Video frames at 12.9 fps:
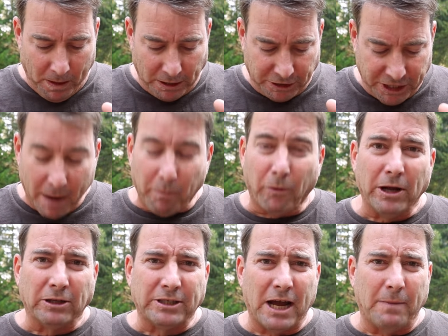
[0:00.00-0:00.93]

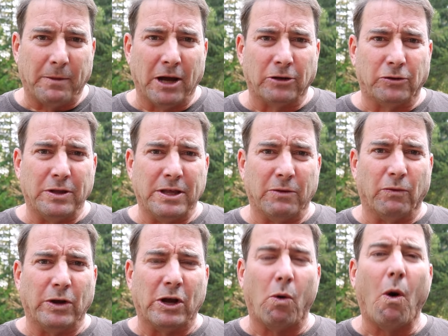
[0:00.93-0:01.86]
Chaparral type country that
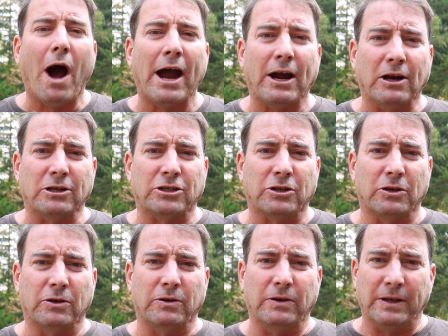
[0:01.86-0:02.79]
requires
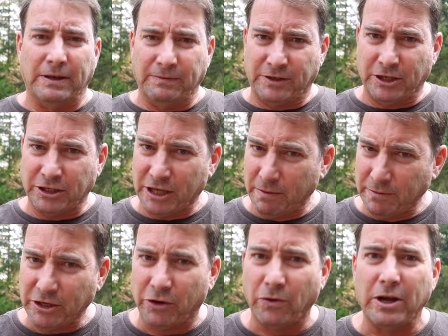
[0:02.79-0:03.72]
in, to
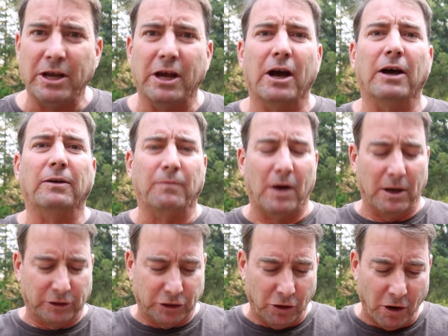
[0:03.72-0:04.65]
some degree a,
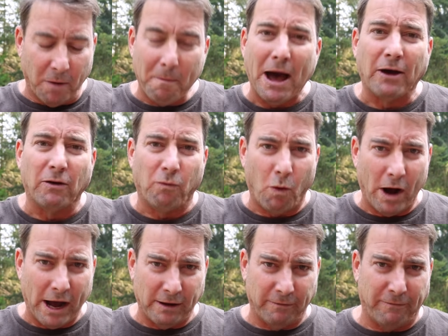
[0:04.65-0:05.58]
a certain amount of
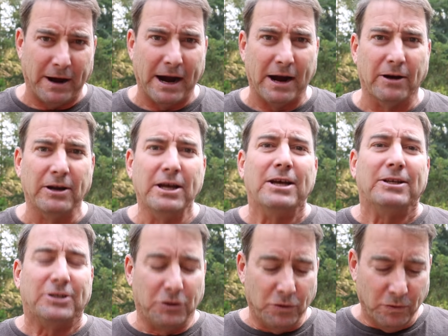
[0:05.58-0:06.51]
wildfire
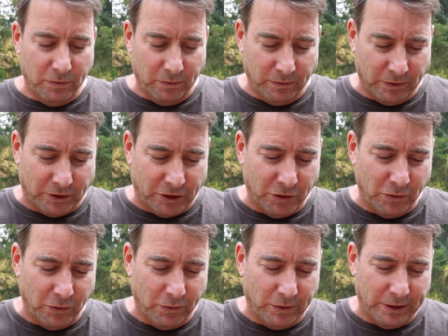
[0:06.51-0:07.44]
to
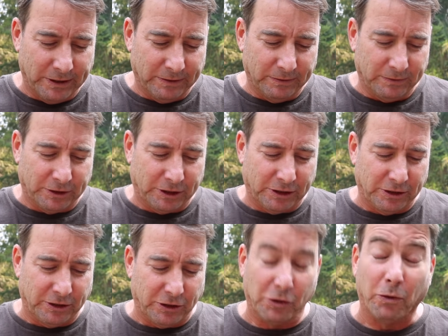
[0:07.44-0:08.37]
to
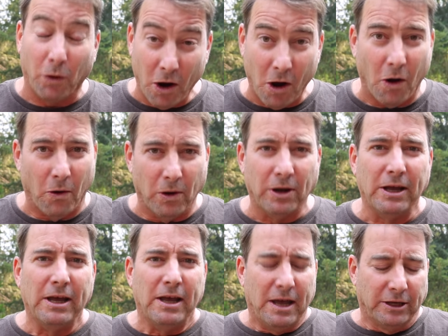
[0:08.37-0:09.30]
to grow.
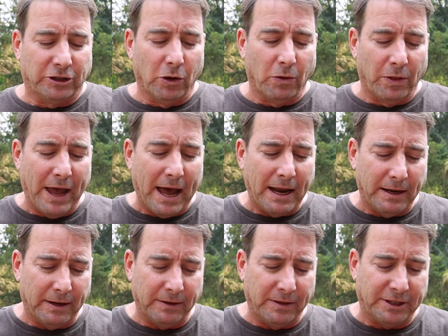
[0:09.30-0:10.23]
So that
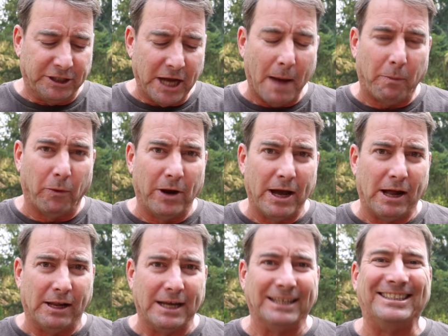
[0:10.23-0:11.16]

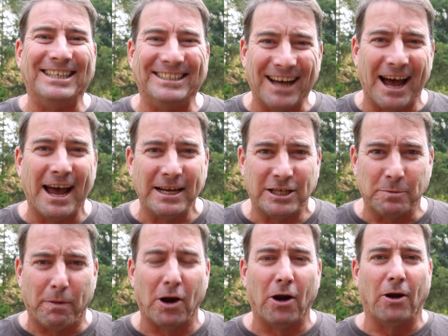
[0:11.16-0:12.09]
chaparral is designed
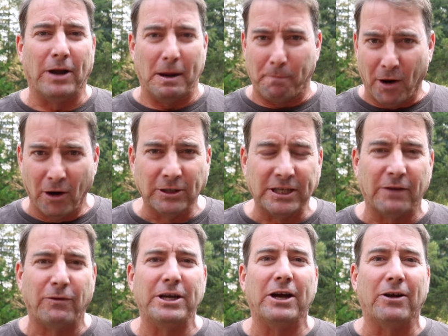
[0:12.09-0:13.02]
to burn. It burns
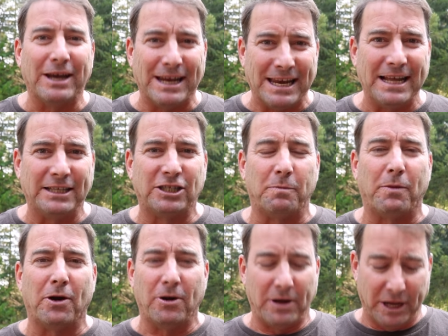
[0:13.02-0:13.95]
every year. It needs to
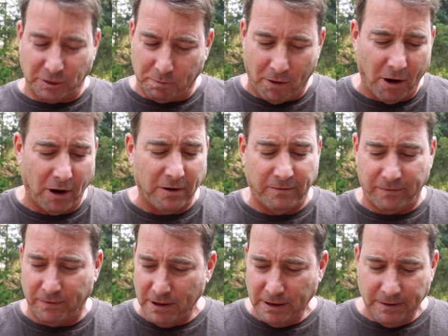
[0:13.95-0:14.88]
burn. It's part
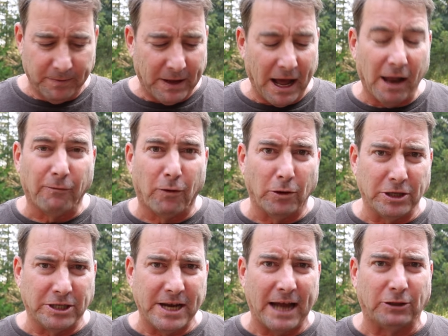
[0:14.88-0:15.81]
of
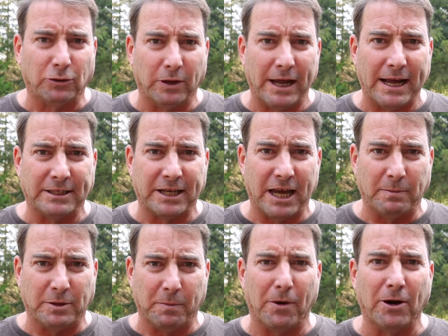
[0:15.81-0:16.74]
California's natural
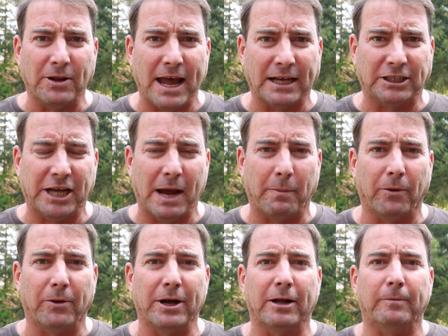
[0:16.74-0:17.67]
landscape to burn that
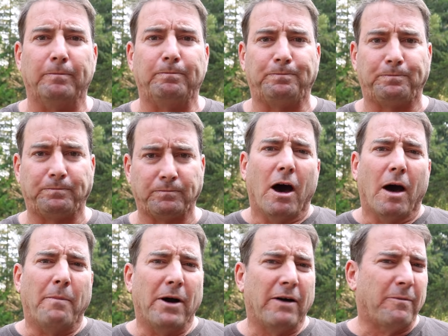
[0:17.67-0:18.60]
chaparral.
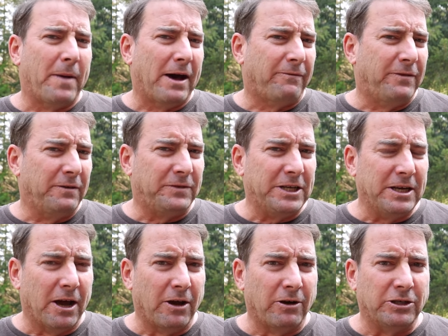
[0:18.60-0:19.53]
Above about
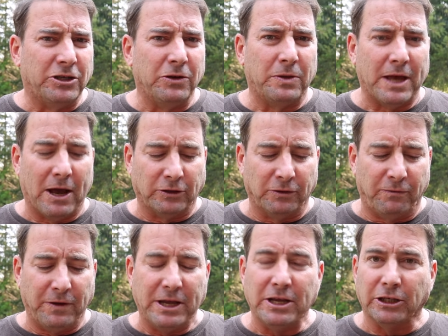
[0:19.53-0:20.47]
1,500, 2,000
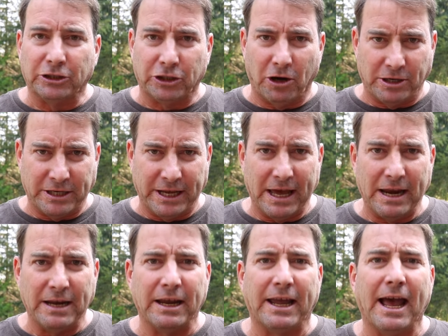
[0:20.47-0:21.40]
feet, you start to get
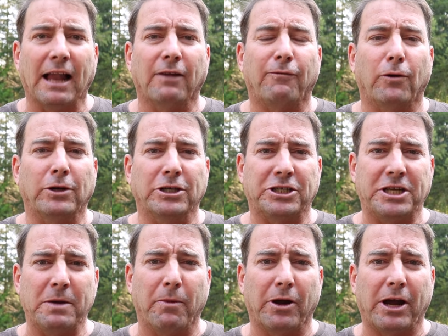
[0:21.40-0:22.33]
into California's
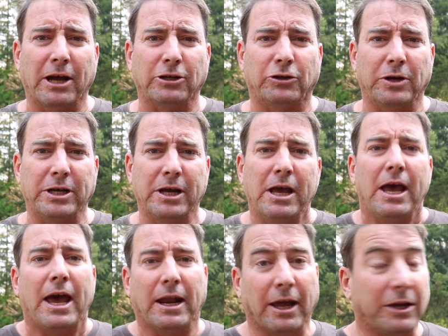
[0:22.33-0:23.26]
timber country.
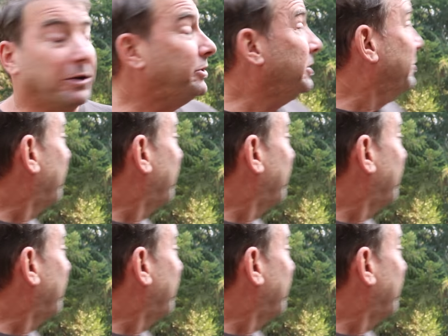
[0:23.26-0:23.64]
And like you see